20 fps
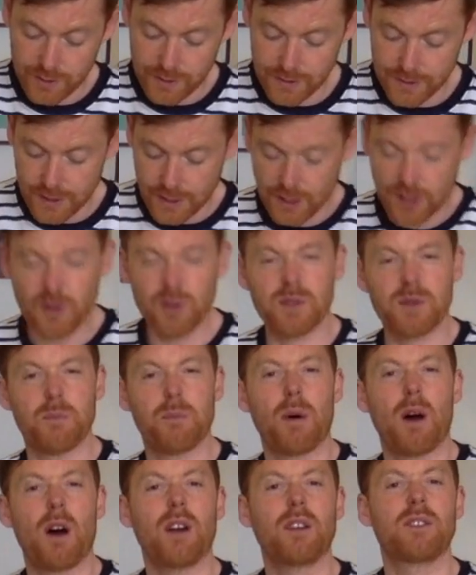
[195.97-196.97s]
instead of using
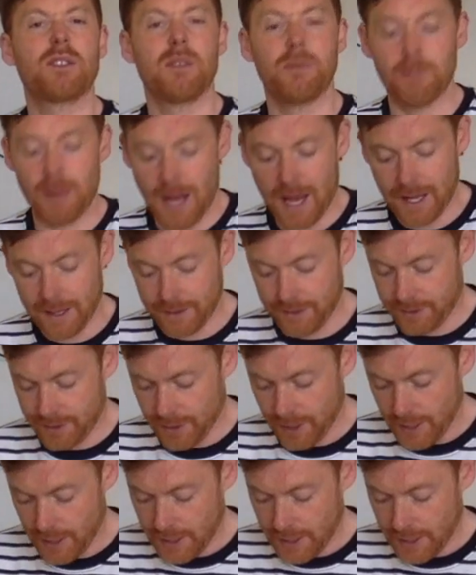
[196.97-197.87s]
pots and pans